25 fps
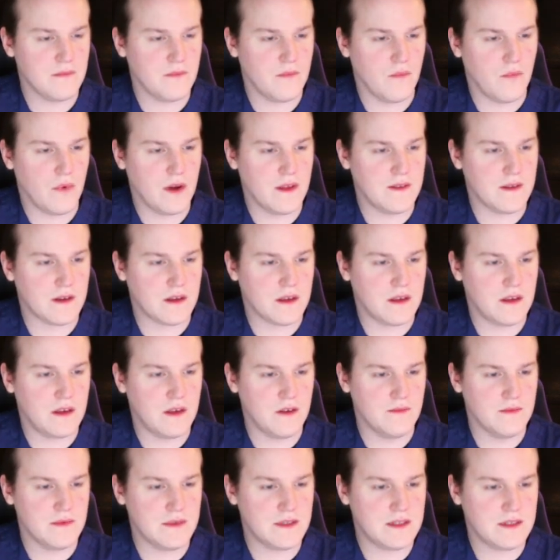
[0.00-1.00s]
When the
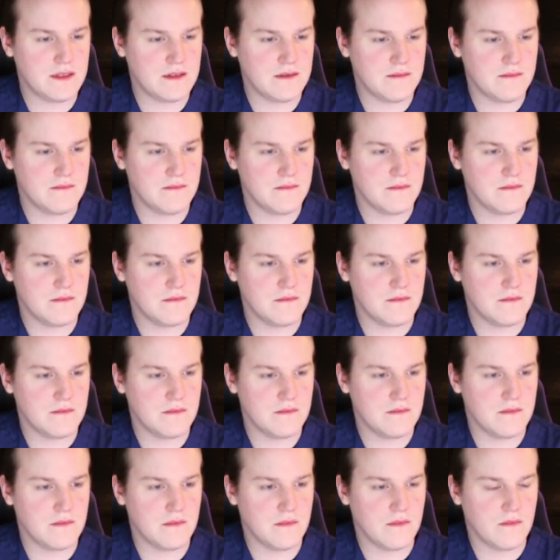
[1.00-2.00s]
cunts
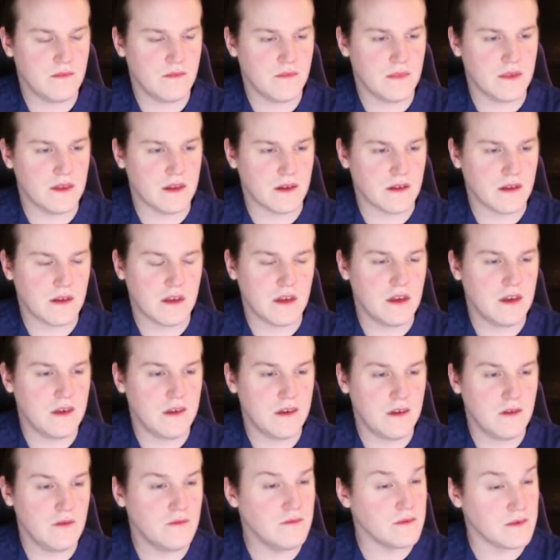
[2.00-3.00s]

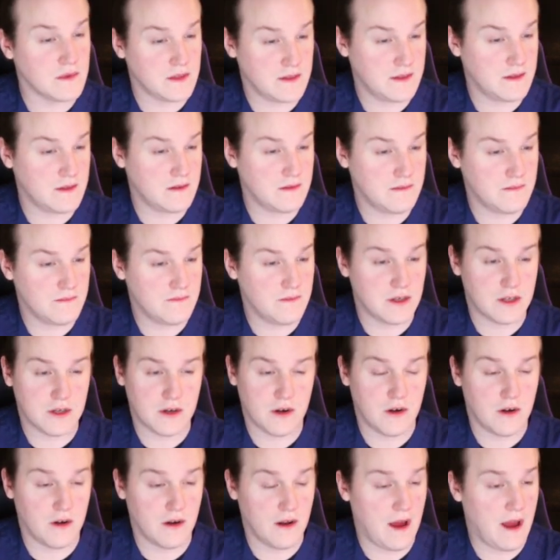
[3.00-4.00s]

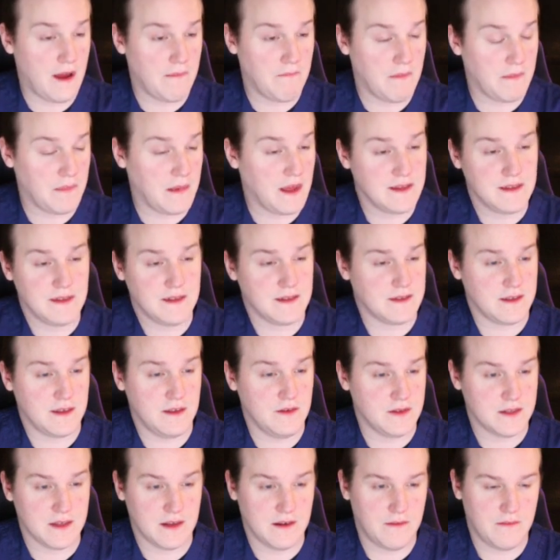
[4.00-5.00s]
return, I'm guessing that's
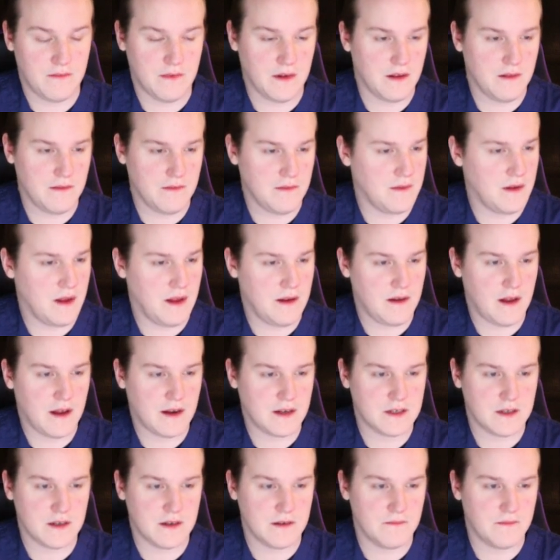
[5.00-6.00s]
cutes. I'm not
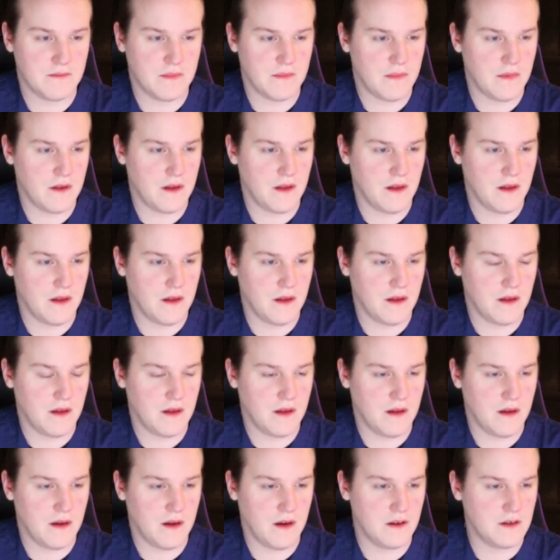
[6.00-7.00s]
actually
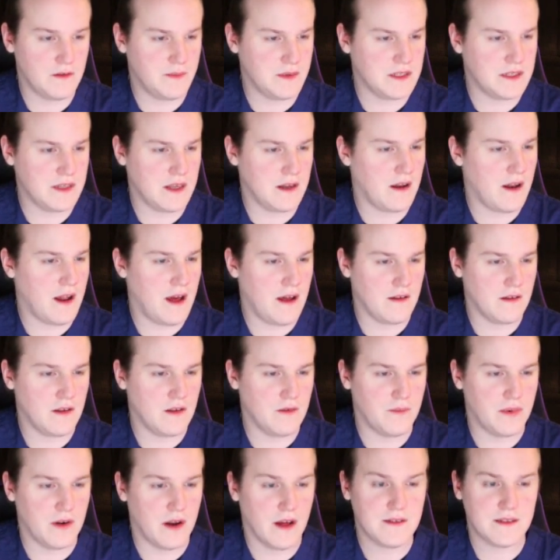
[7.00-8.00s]
100% on how you
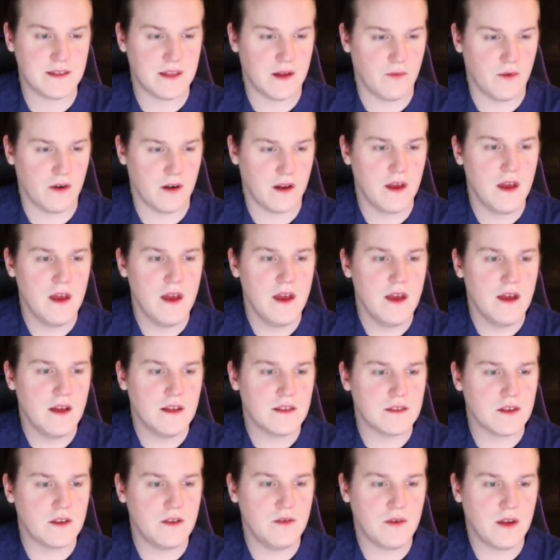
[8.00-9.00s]
pronounce that word.
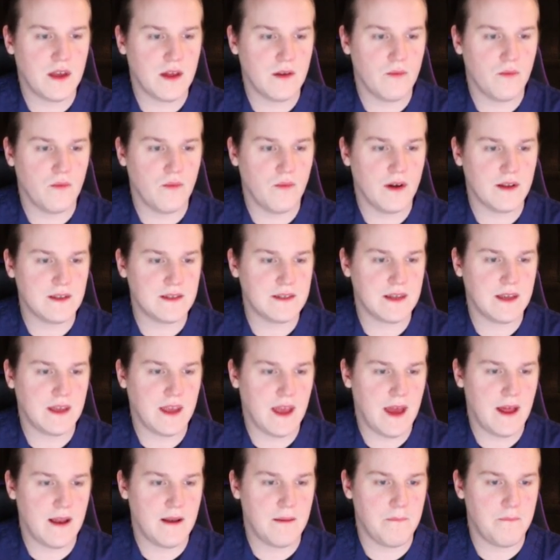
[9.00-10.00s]
So you can once
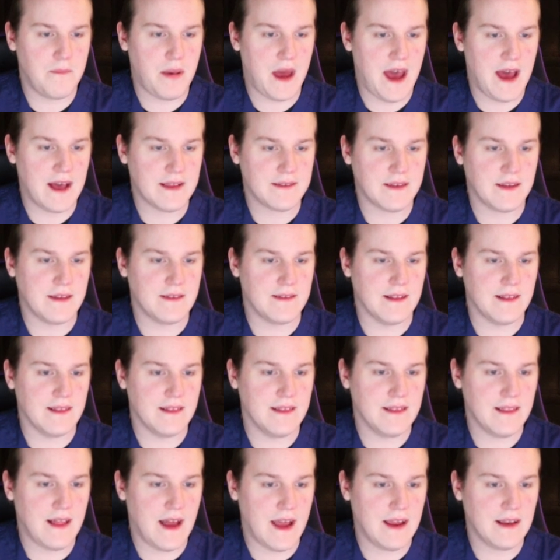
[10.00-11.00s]
again bask in the
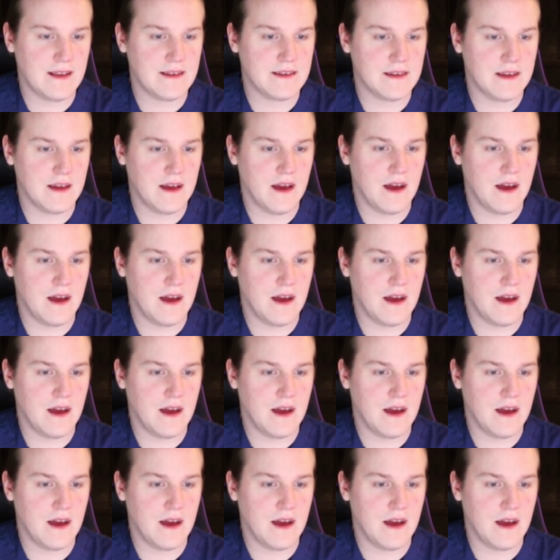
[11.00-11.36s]
light.